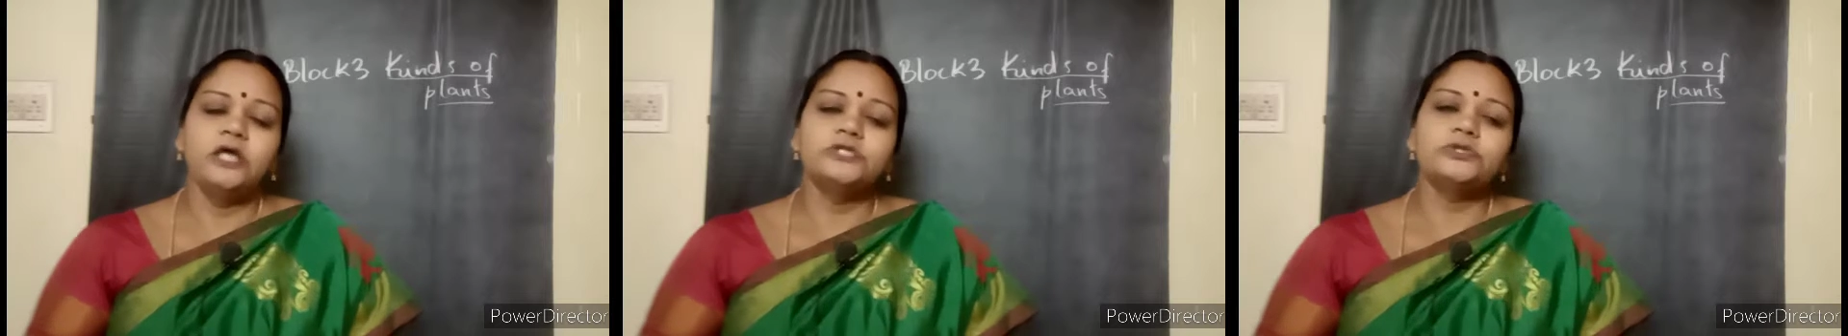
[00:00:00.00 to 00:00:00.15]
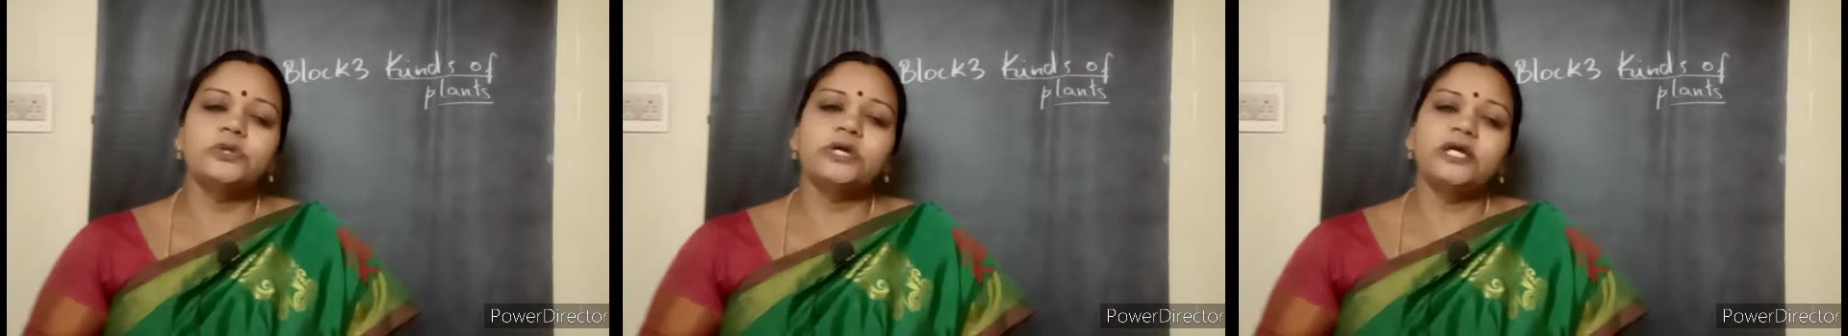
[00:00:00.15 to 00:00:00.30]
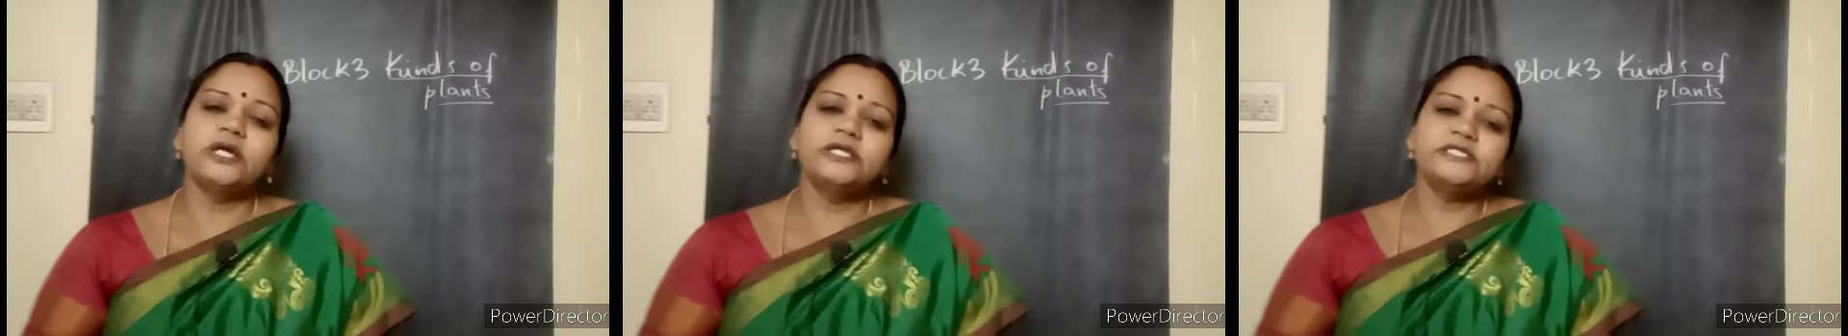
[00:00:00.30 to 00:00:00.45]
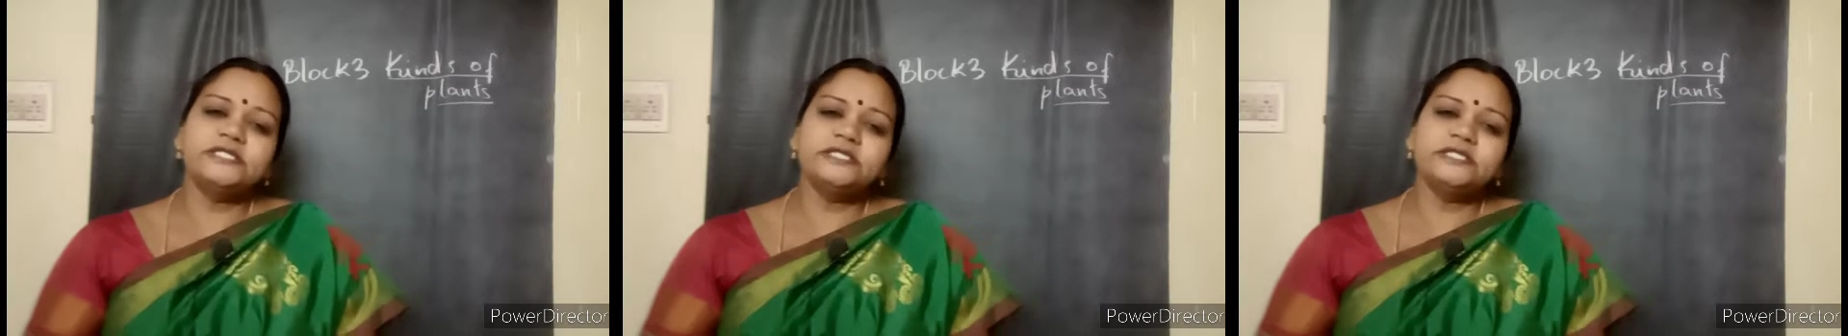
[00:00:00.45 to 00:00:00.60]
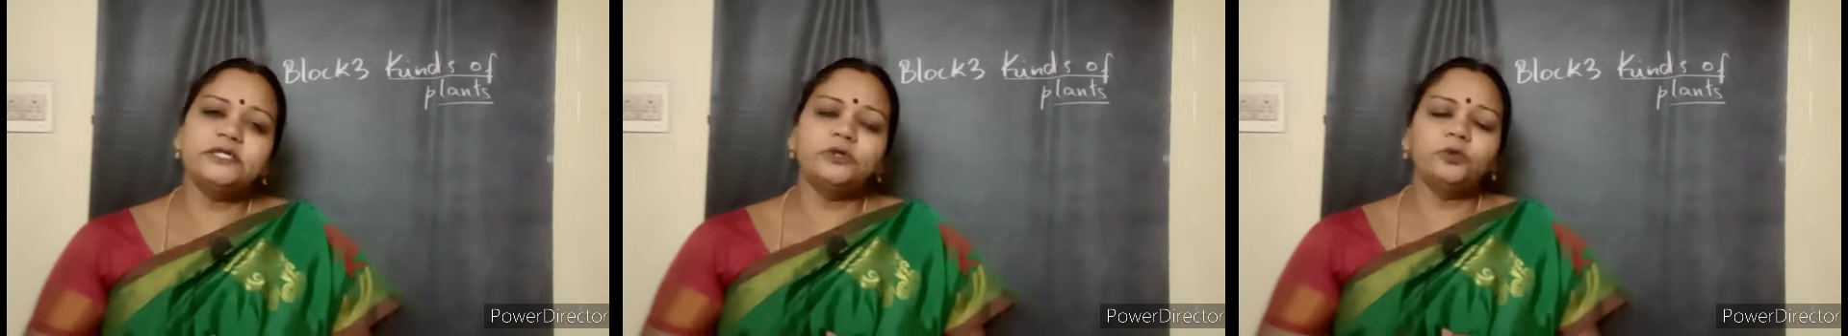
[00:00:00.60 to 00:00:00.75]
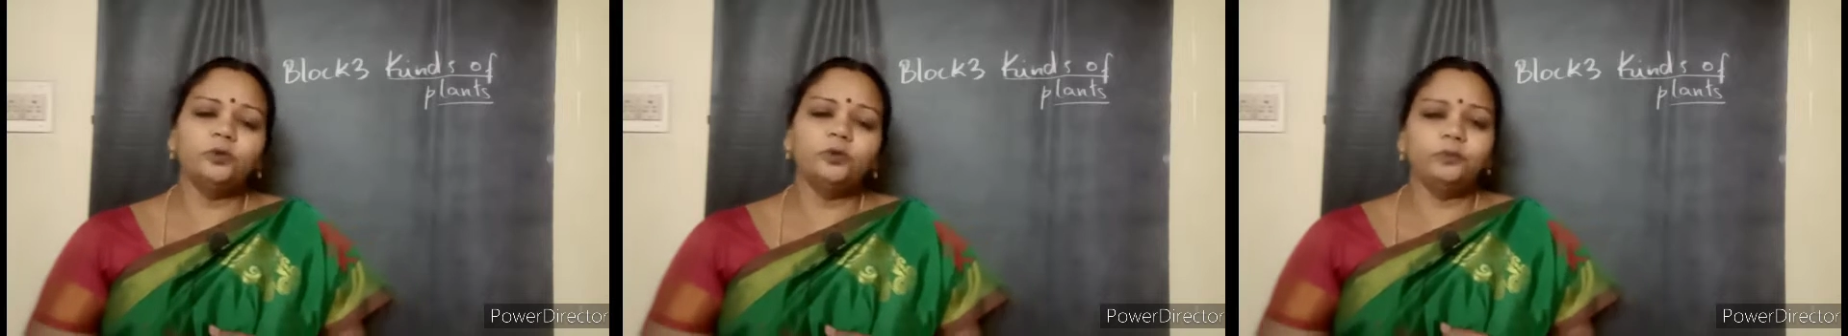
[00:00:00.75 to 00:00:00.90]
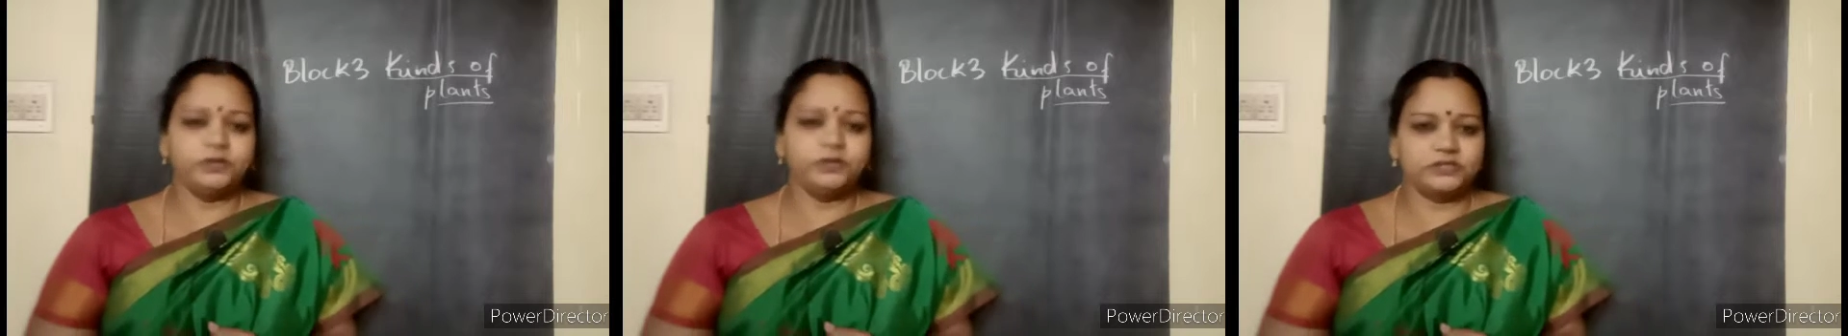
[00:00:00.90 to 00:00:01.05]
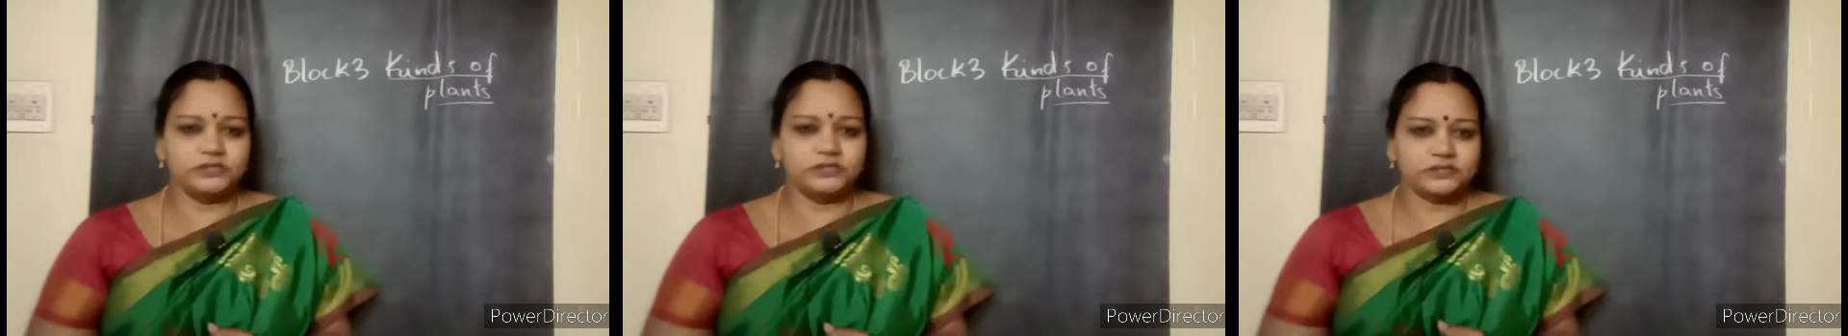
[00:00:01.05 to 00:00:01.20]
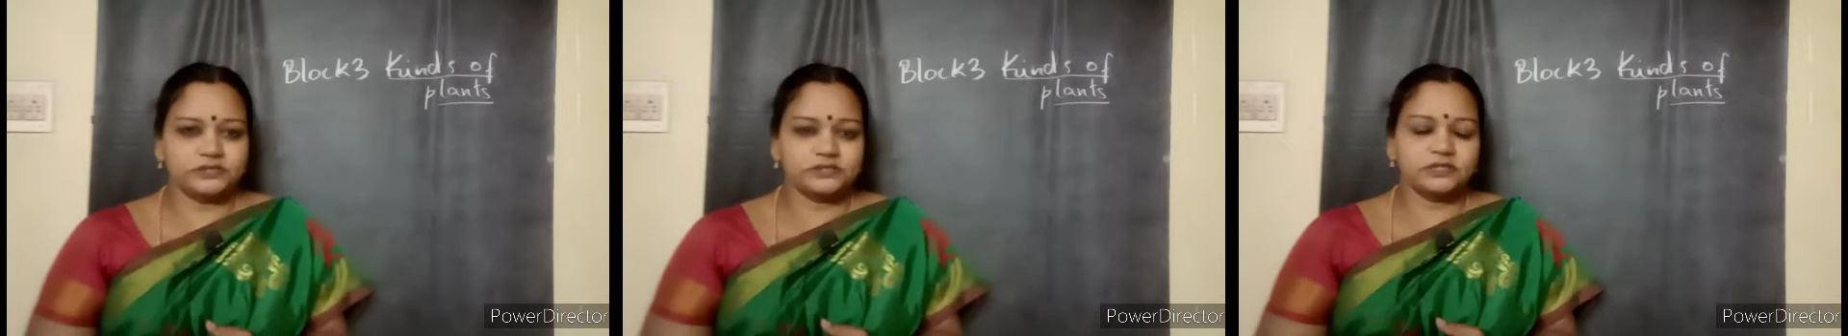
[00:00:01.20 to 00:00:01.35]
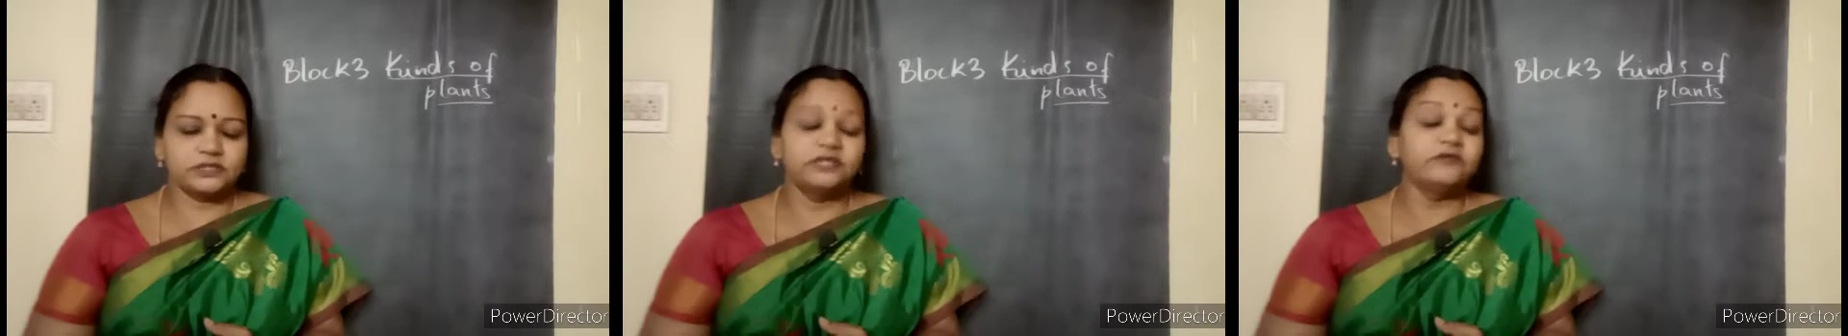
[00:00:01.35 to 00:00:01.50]
So you can see the two
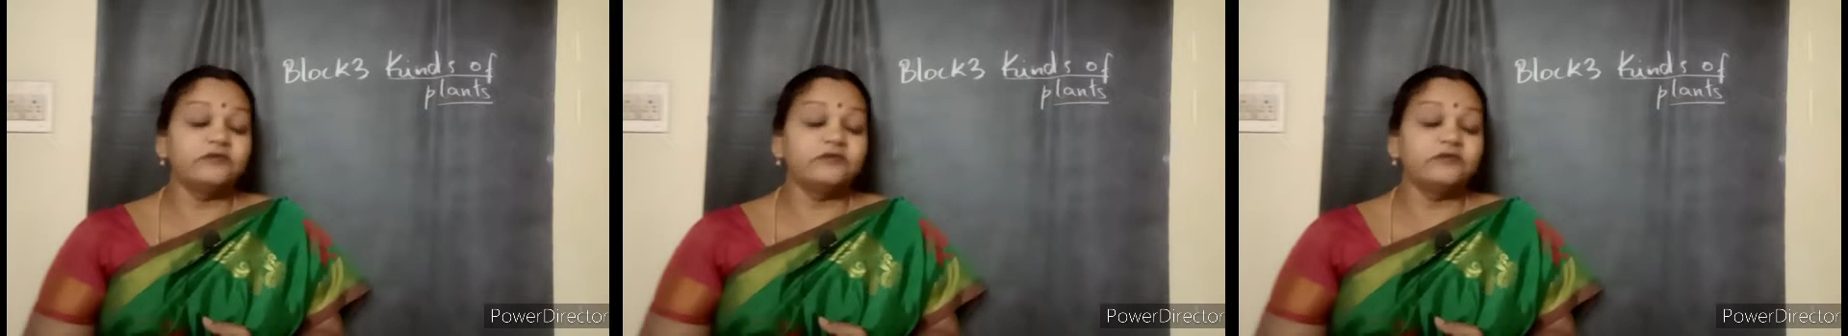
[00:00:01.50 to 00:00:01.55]
pictures.